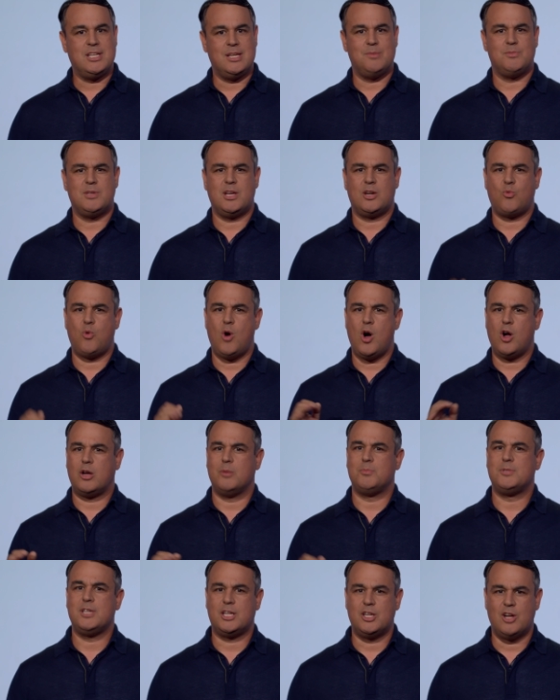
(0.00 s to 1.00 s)
teams at
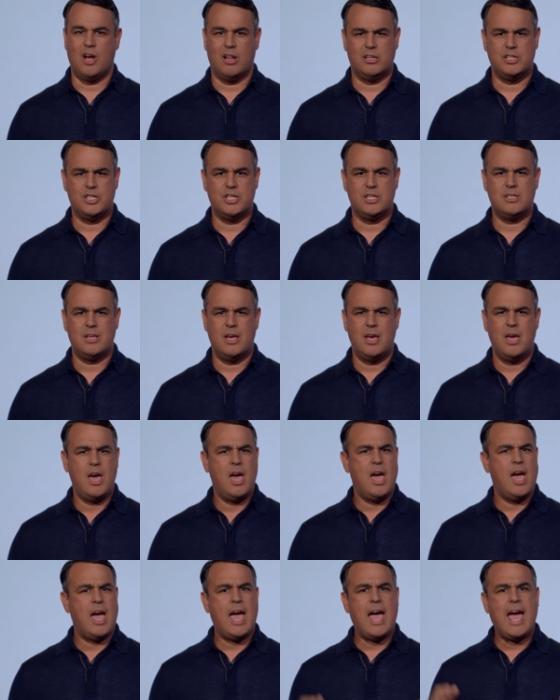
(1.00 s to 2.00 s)
Qualcomm Technologies
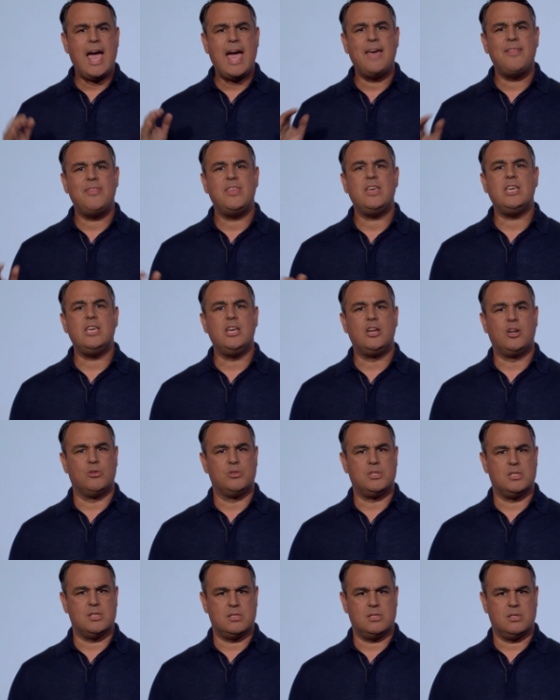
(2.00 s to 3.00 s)
and the
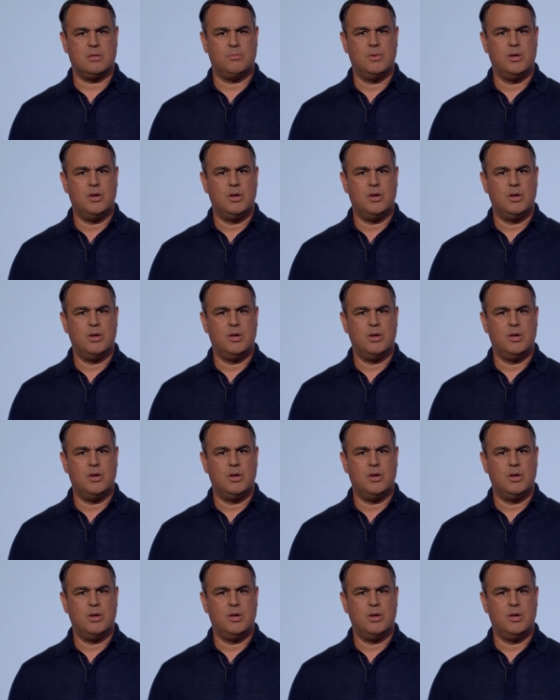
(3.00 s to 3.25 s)
ecosystem